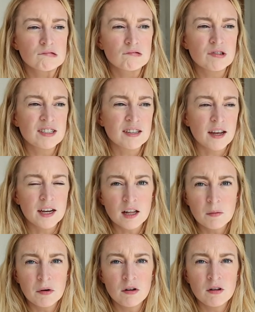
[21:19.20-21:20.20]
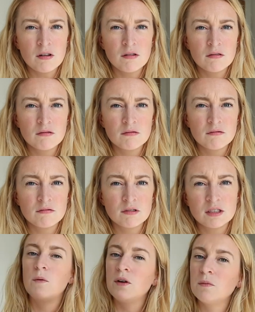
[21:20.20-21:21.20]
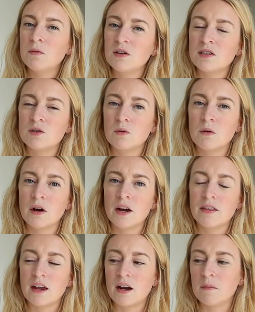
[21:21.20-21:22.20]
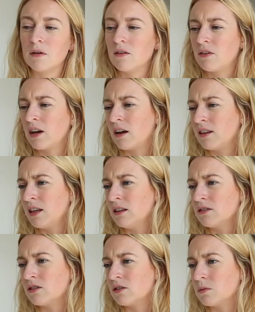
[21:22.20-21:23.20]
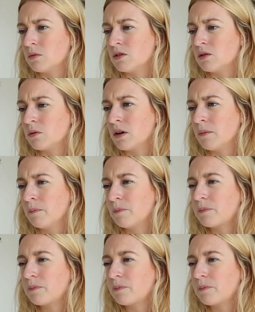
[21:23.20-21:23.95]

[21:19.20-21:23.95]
Recyclable? One more store that I'm loving. I think there's just one store.